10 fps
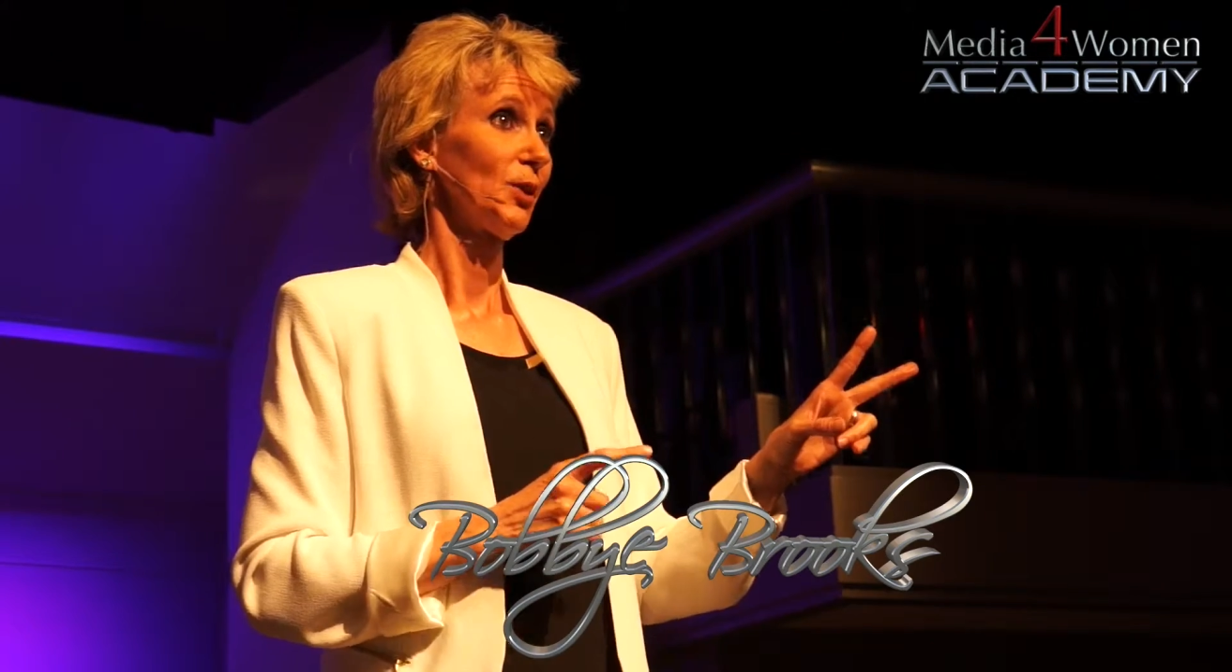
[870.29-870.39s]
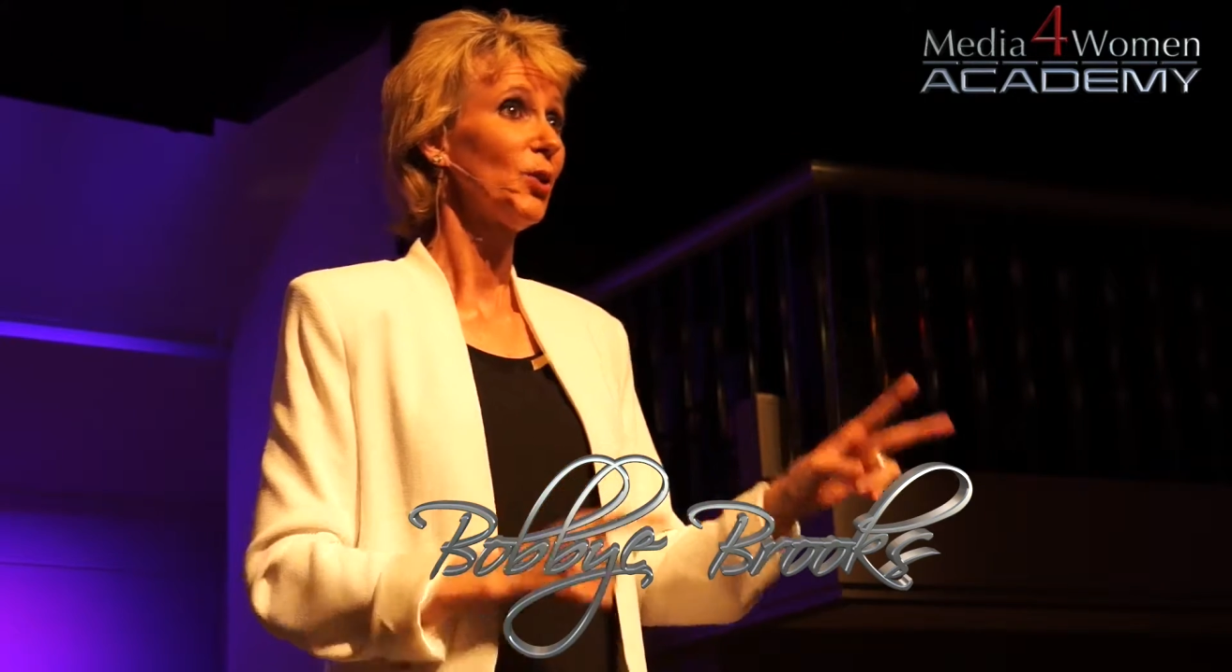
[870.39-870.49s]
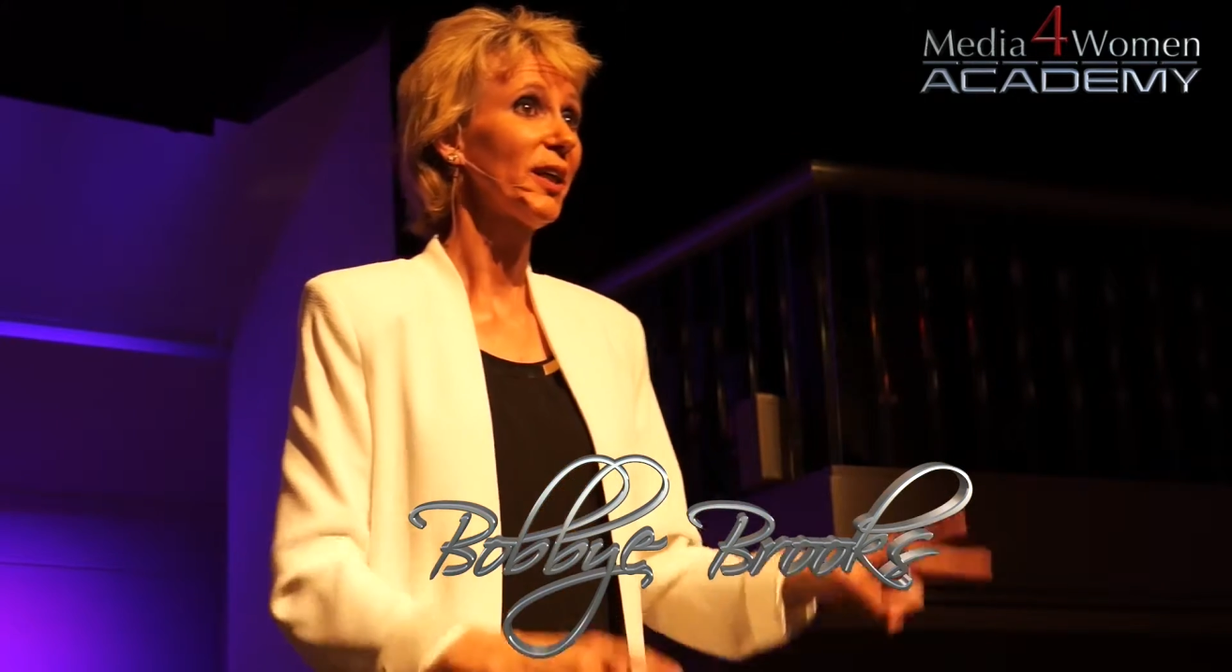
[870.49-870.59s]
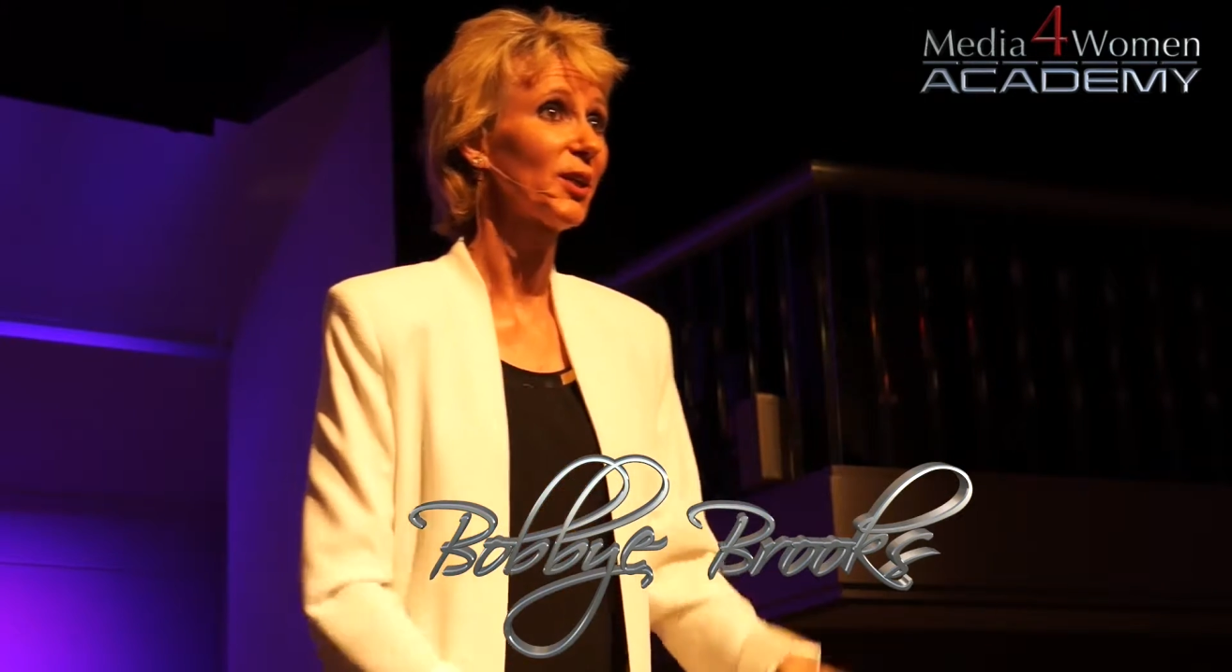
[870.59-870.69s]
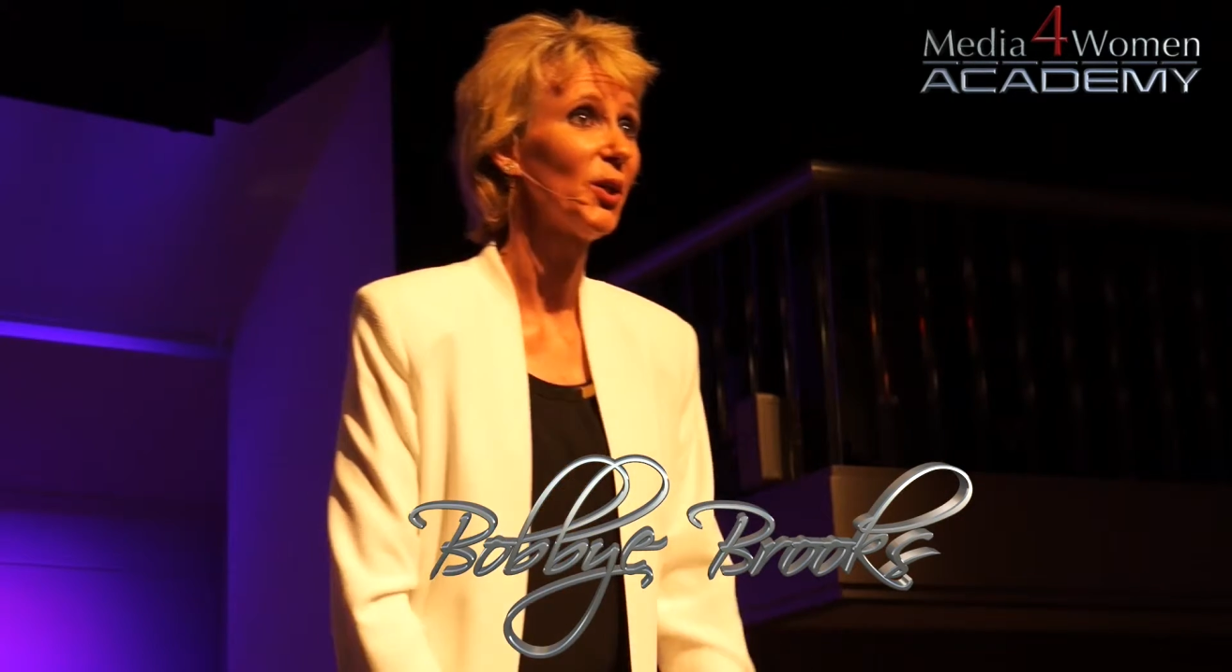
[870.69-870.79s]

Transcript: Look at a